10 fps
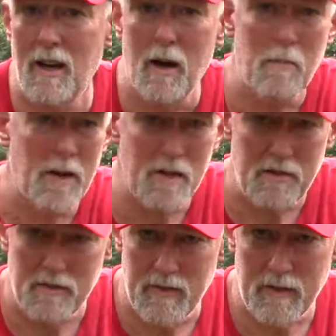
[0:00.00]
a
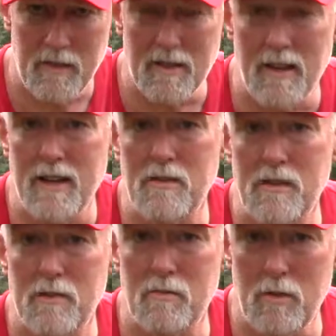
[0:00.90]
bunch of everything,
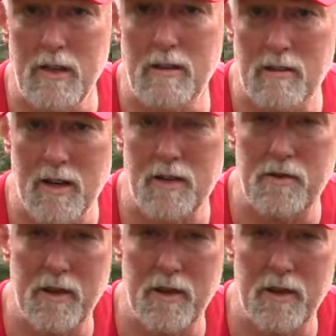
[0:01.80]
just real country